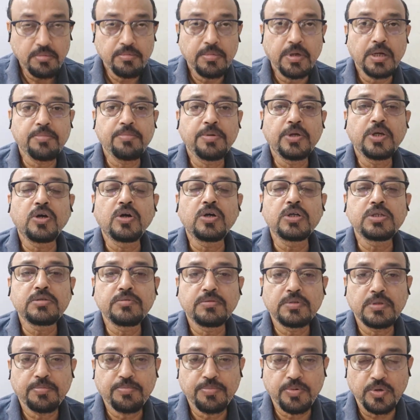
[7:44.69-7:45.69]
but because
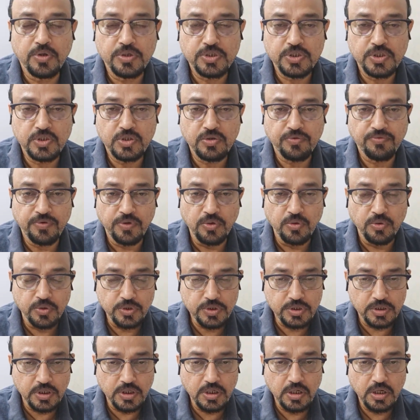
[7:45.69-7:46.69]
of the process of
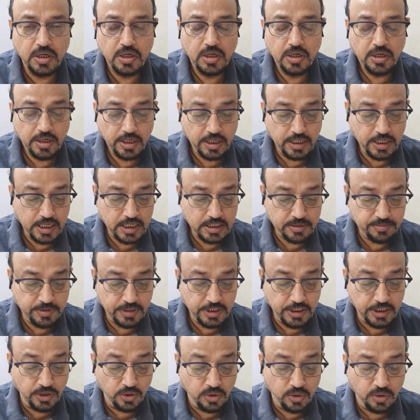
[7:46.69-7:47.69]
erosion it has
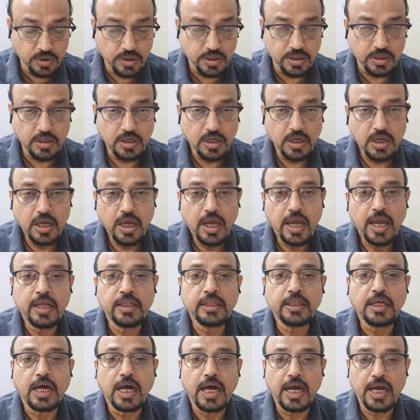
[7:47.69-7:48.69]
been eroded
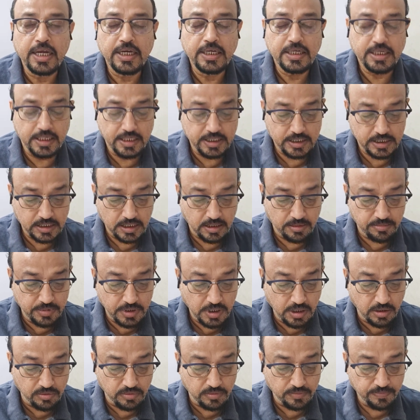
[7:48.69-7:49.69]
and the height has come
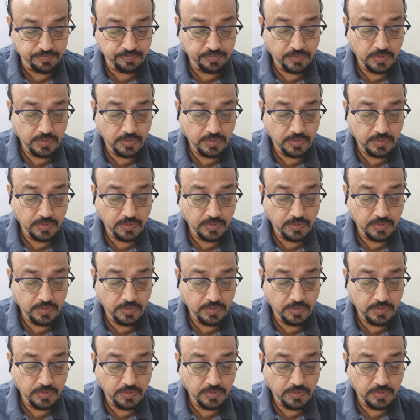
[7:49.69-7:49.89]
down.